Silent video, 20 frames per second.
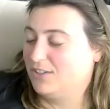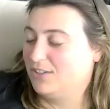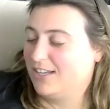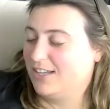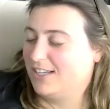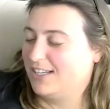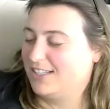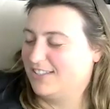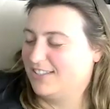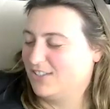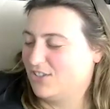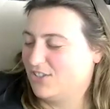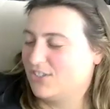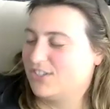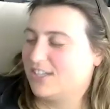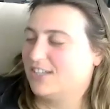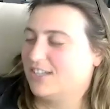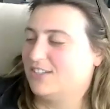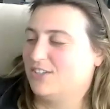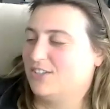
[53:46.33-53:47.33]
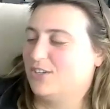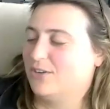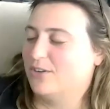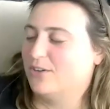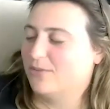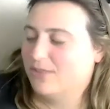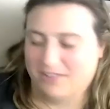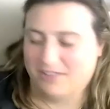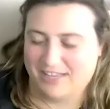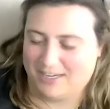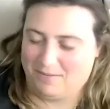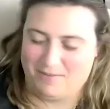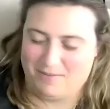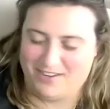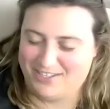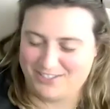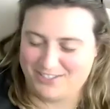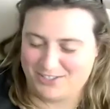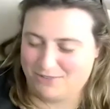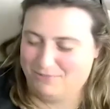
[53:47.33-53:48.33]
like it's just like you don't want to think about
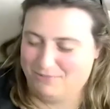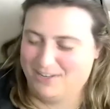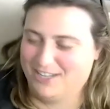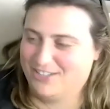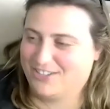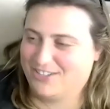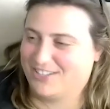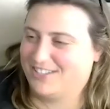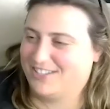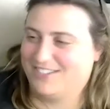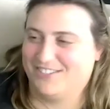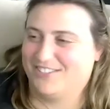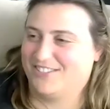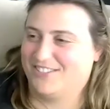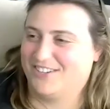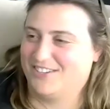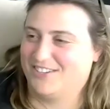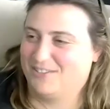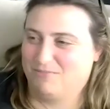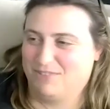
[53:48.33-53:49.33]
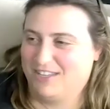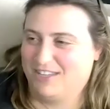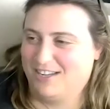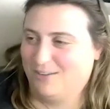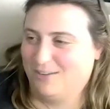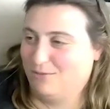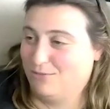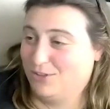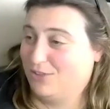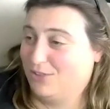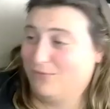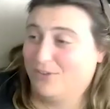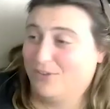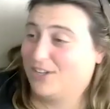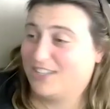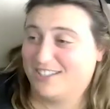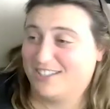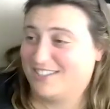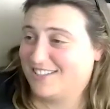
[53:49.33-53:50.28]
it too much because you start to be like, what the fuck is